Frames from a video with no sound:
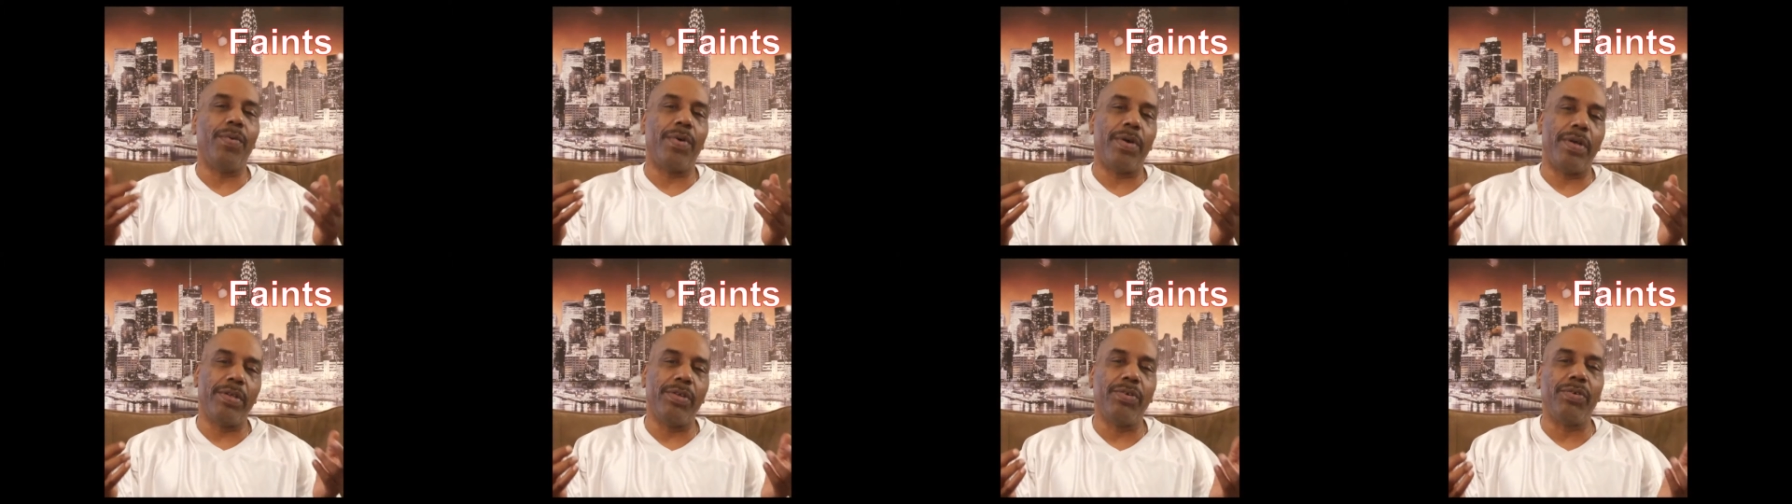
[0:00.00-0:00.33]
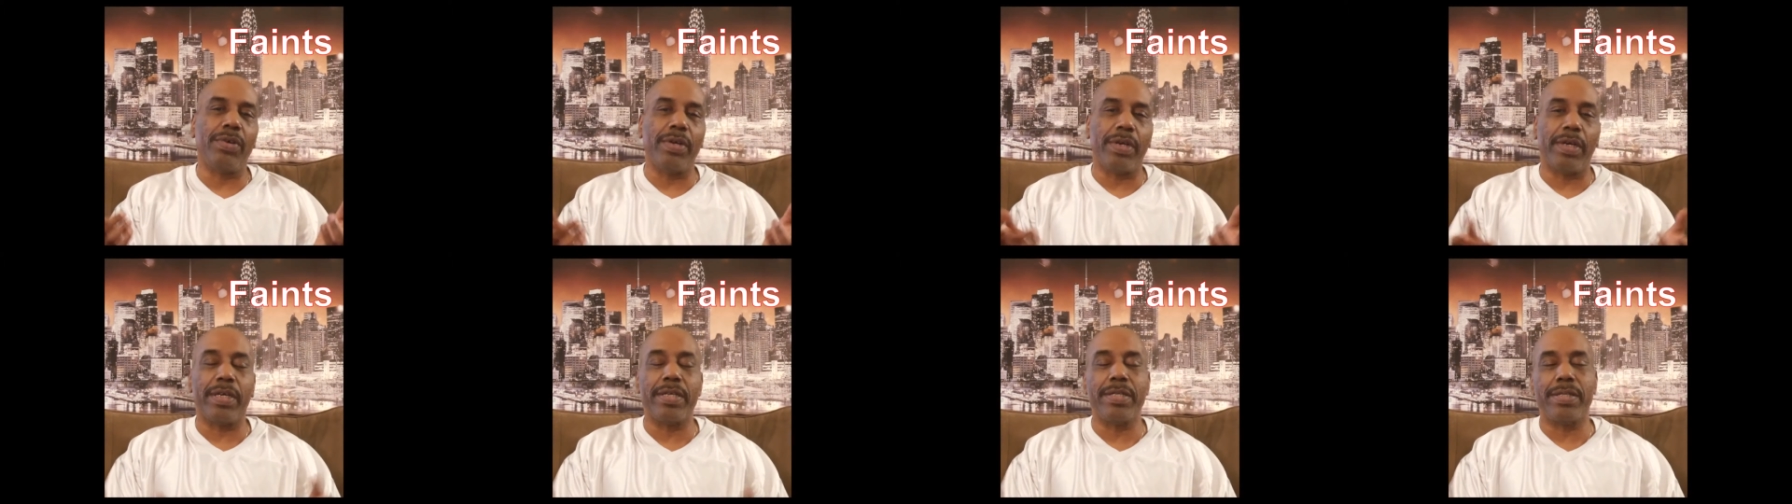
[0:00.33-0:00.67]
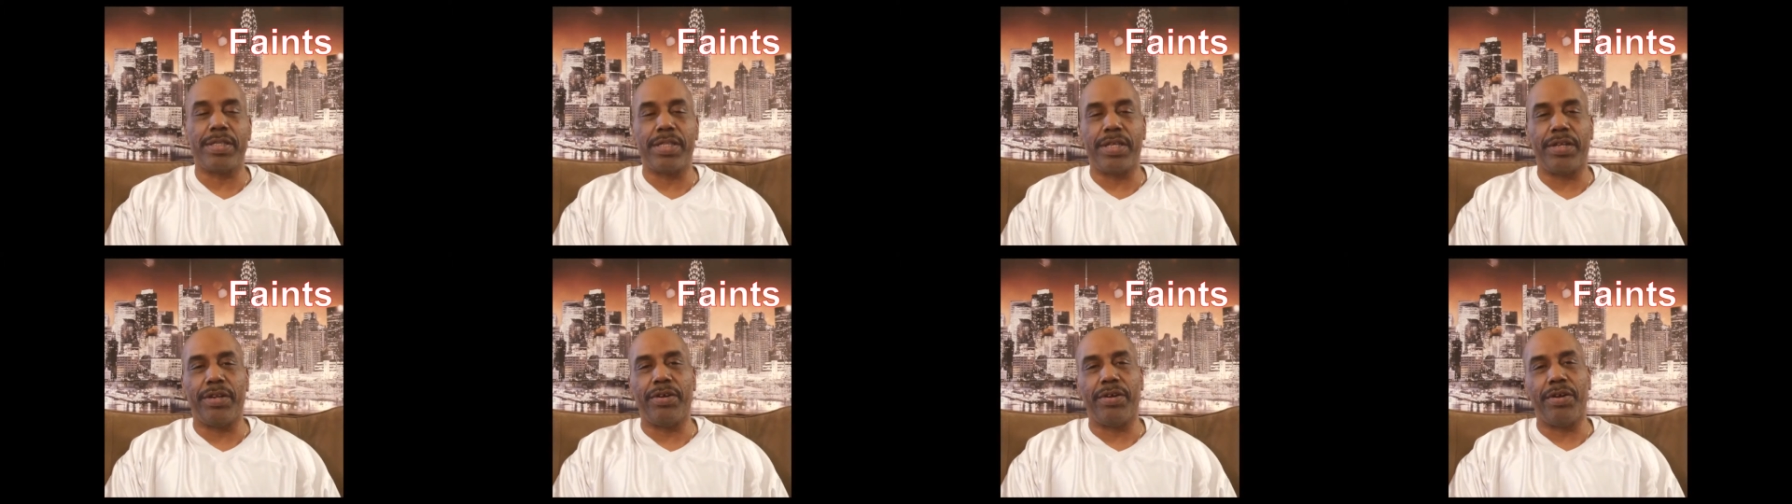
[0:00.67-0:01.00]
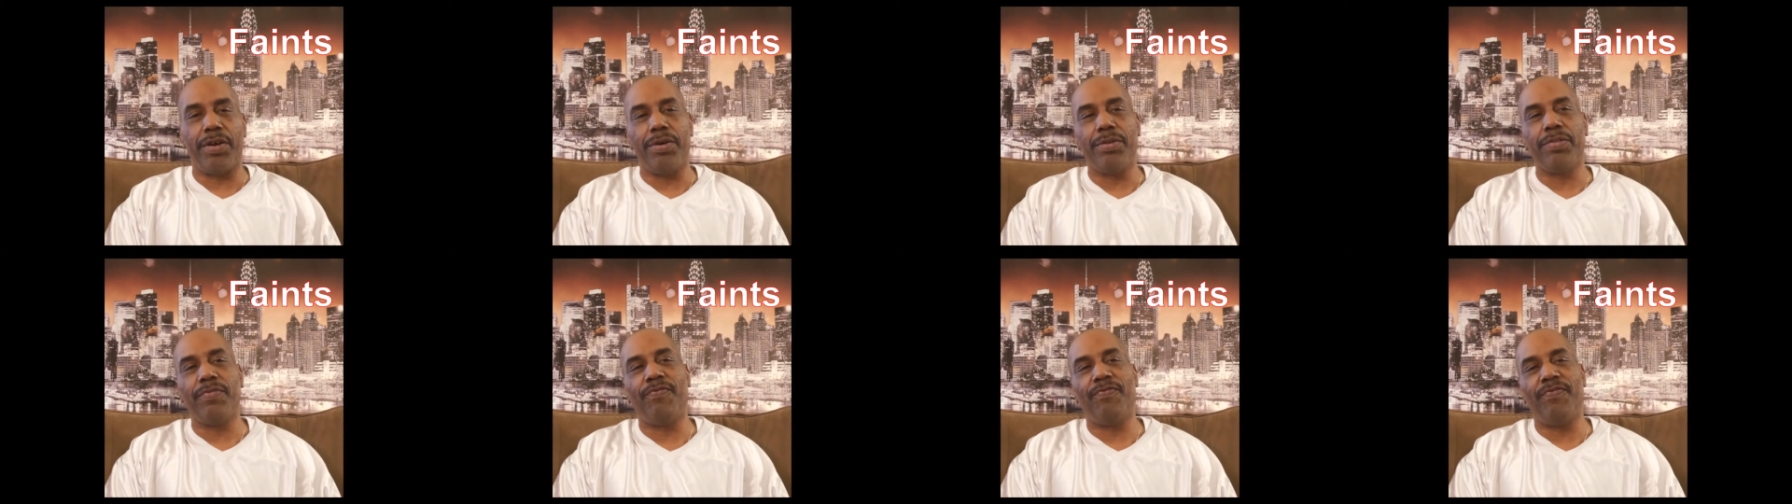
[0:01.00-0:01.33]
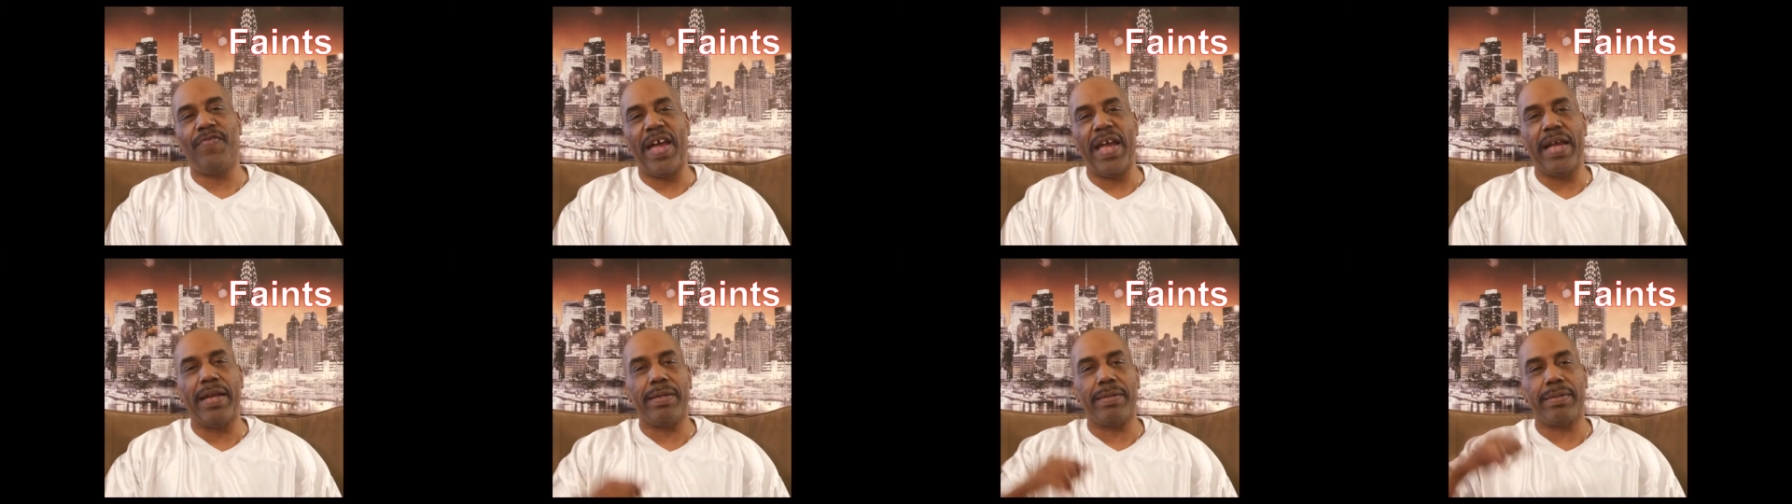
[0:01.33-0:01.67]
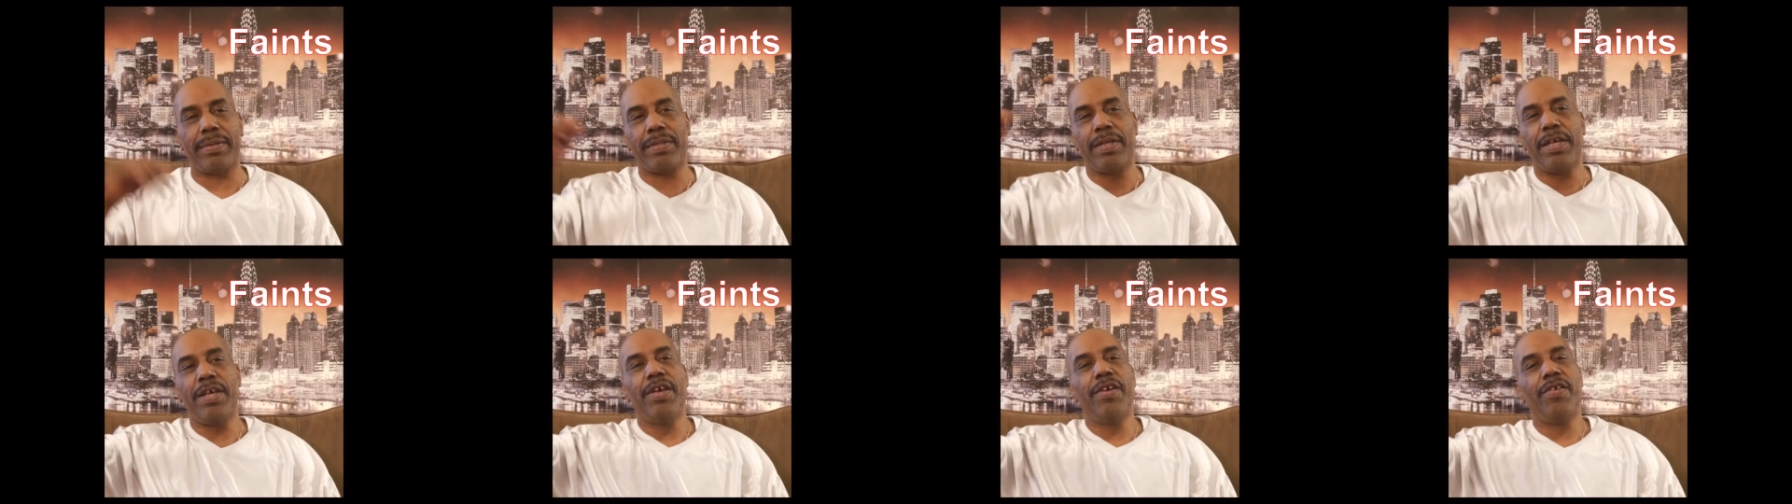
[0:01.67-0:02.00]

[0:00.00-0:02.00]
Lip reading: Well, you can consider those feints.